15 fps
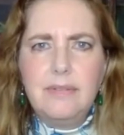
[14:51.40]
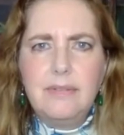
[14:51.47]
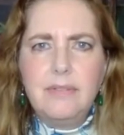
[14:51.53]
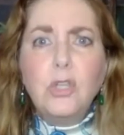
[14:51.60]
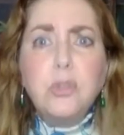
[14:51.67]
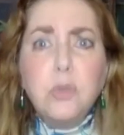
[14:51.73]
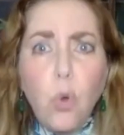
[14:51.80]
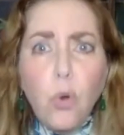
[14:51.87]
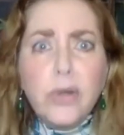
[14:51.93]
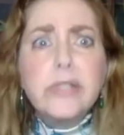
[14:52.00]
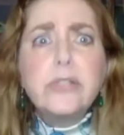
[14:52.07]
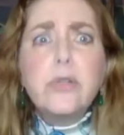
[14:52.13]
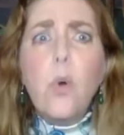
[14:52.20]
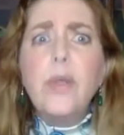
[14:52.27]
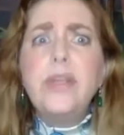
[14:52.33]
The Lord is
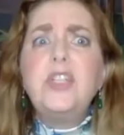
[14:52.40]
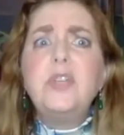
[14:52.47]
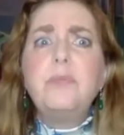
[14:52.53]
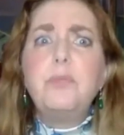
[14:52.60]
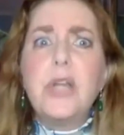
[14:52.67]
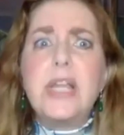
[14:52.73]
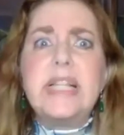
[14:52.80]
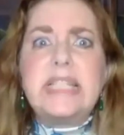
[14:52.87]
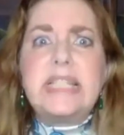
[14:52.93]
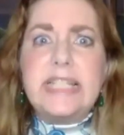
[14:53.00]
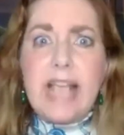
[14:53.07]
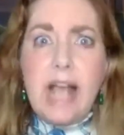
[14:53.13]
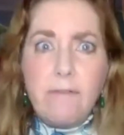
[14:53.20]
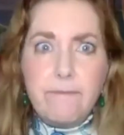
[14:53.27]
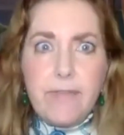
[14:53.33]
going to bring
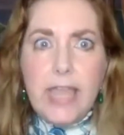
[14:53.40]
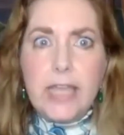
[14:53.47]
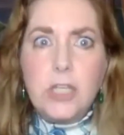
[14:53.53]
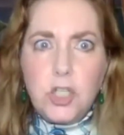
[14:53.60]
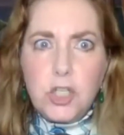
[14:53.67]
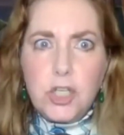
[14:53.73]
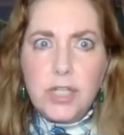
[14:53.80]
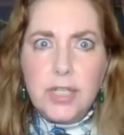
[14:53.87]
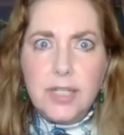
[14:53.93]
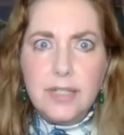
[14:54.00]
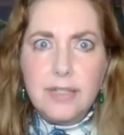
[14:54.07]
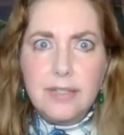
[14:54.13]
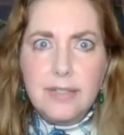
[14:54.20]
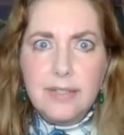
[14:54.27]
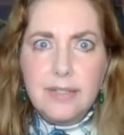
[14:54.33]
salvation.
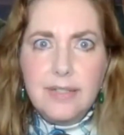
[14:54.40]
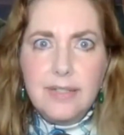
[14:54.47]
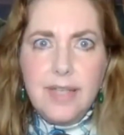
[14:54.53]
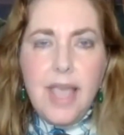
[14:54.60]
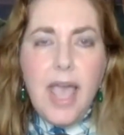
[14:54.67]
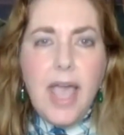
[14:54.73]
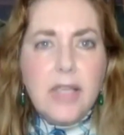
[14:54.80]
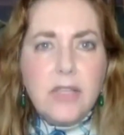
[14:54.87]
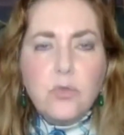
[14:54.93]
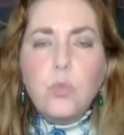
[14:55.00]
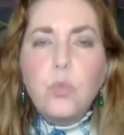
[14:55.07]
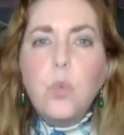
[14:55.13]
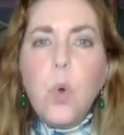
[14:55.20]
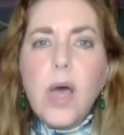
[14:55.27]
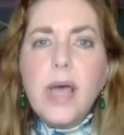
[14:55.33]
As
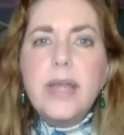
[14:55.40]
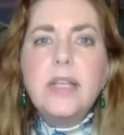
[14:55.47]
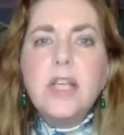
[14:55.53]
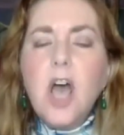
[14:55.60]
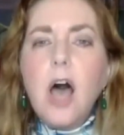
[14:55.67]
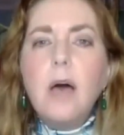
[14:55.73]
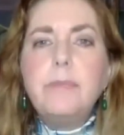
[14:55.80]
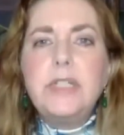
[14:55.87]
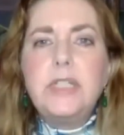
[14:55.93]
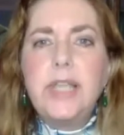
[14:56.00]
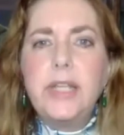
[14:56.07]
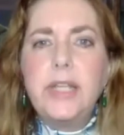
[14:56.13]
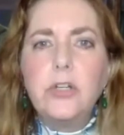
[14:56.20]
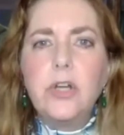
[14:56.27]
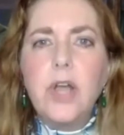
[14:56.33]
one
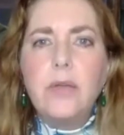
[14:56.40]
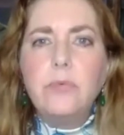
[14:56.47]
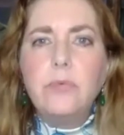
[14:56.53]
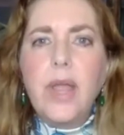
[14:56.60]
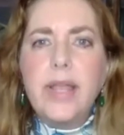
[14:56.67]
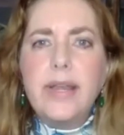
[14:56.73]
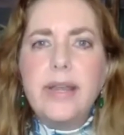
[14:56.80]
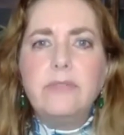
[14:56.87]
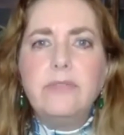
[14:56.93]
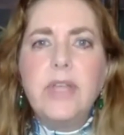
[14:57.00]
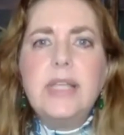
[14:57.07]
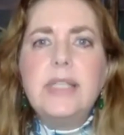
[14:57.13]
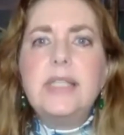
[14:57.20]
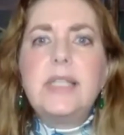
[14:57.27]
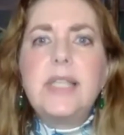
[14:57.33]
commentator I read of
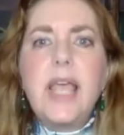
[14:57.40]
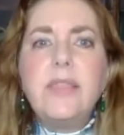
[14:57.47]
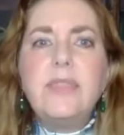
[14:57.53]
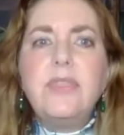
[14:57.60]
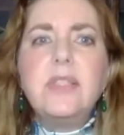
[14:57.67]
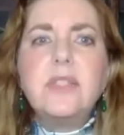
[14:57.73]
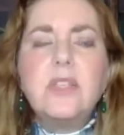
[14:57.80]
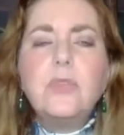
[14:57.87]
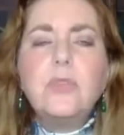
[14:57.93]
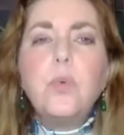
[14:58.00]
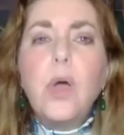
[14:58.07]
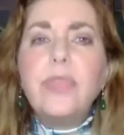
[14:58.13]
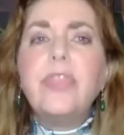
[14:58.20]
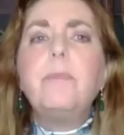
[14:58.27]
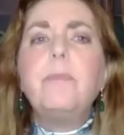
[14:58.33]
said, this is
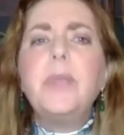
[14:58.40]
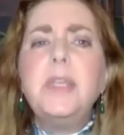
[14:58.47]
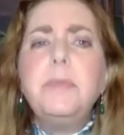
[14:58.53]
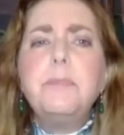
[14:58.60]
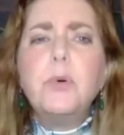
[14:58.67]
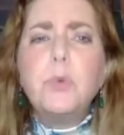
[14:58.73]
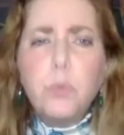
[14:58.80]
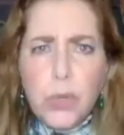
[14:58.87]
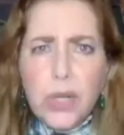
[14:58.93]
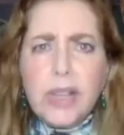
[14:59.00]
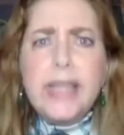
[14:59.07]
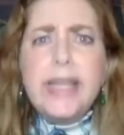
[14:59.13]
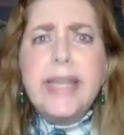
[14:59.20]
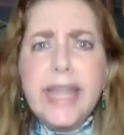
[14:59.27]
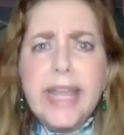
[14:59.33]
what the people
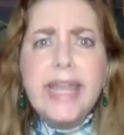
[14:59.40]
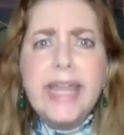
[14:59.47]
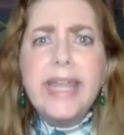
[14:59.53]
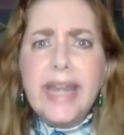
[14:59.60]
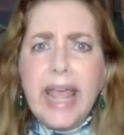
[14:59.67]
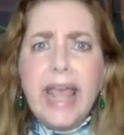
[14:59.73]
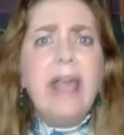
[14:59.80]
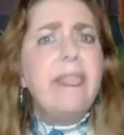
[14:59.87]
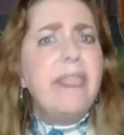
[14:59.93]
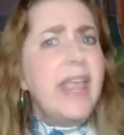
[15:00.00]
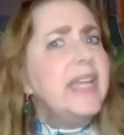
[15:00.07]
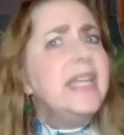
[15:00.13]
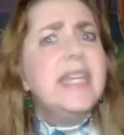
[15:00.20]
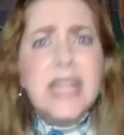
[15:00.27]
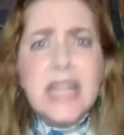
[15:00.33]
really need. They
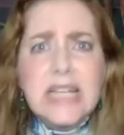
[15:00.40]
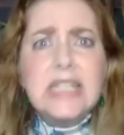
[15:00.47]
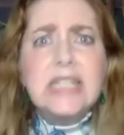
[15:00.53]
need